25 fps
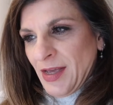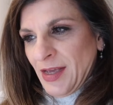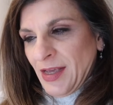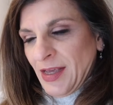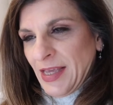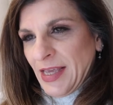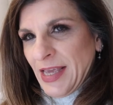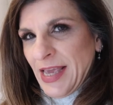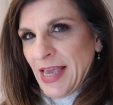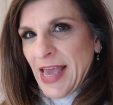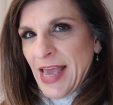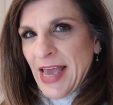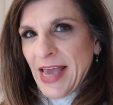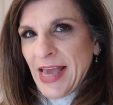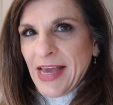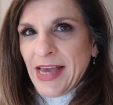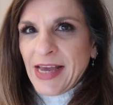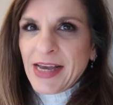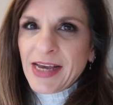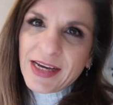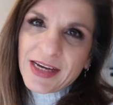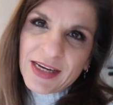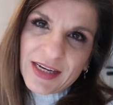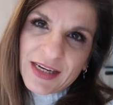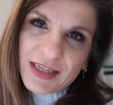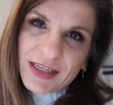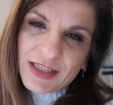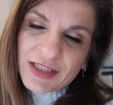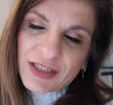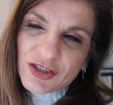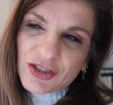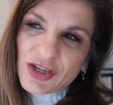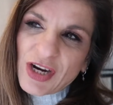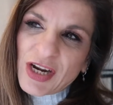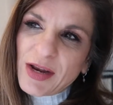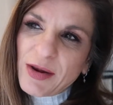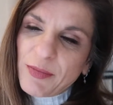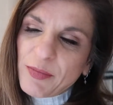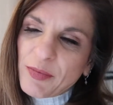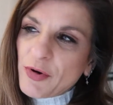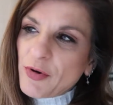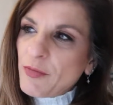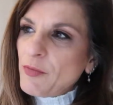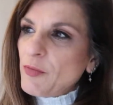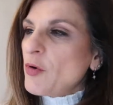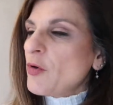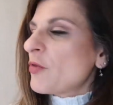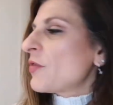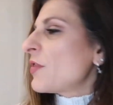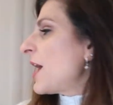yeah, trying to
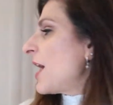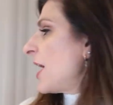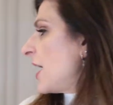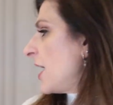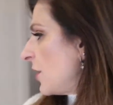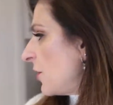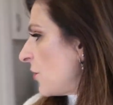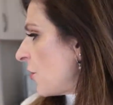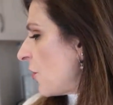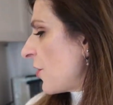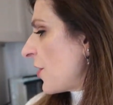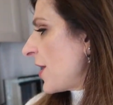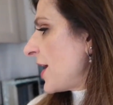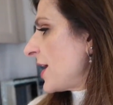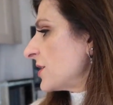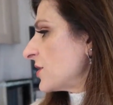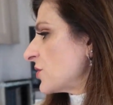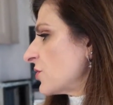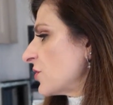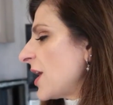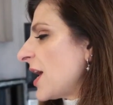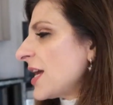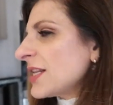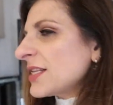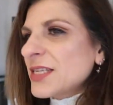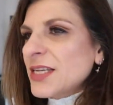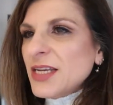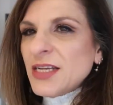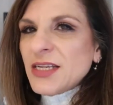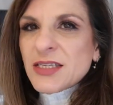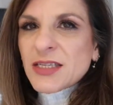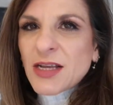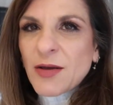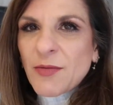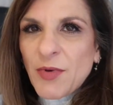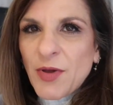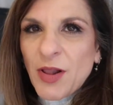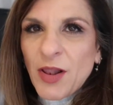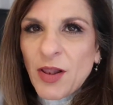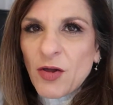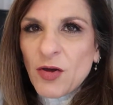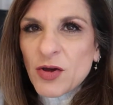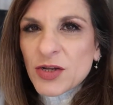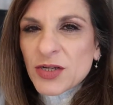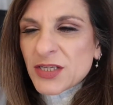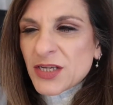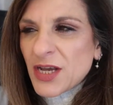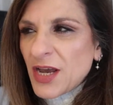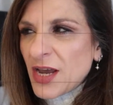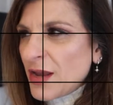promote that and all that. So that takes up a
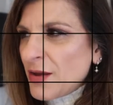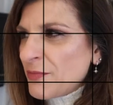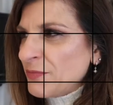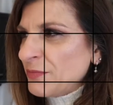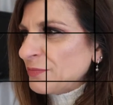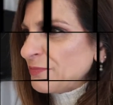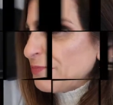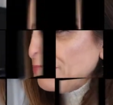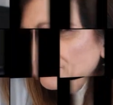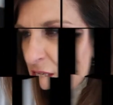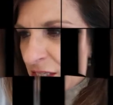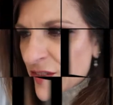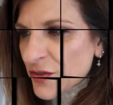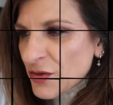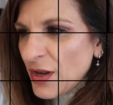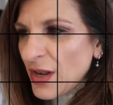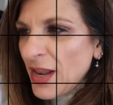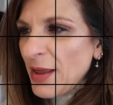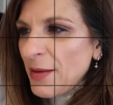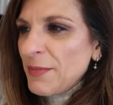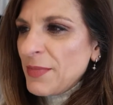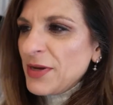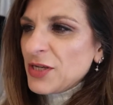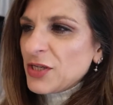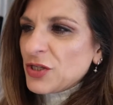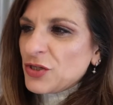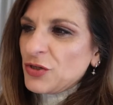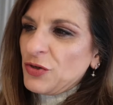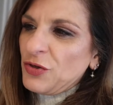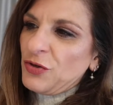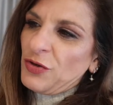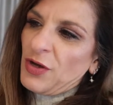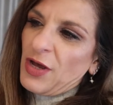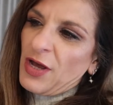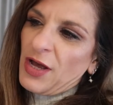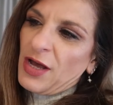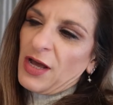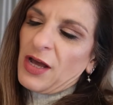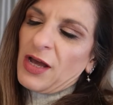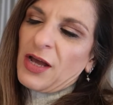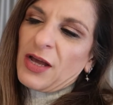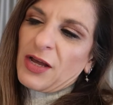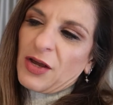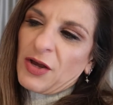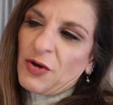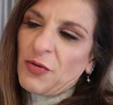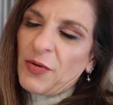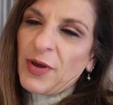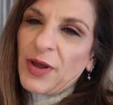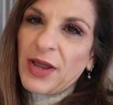lot of time. So let me do
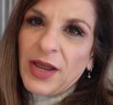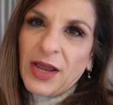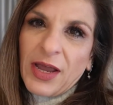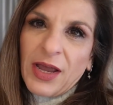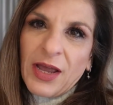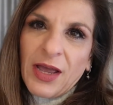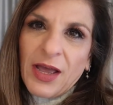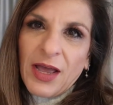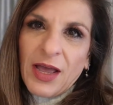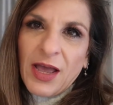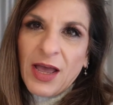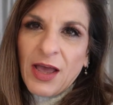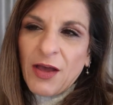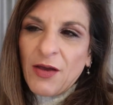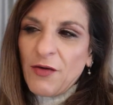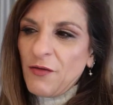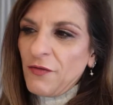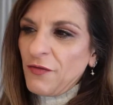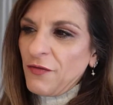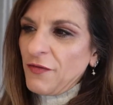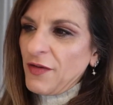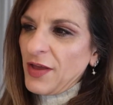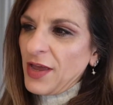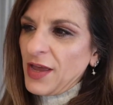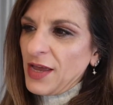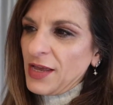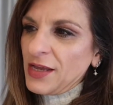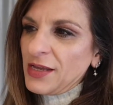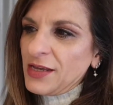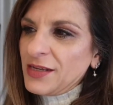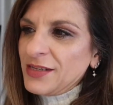a quick outfit,